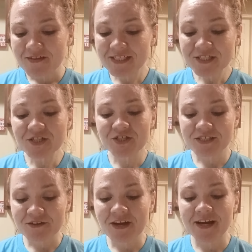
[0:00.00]
this is just
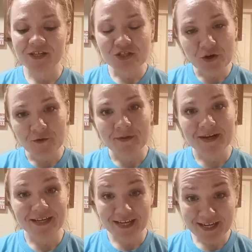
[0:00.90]
so that I can show my
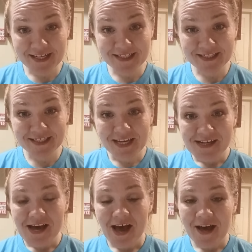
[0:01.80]
kids
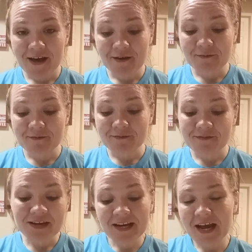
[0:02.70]
kind
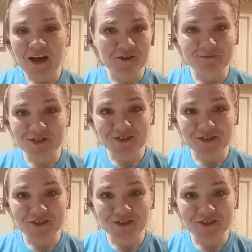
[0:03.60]
of how I'm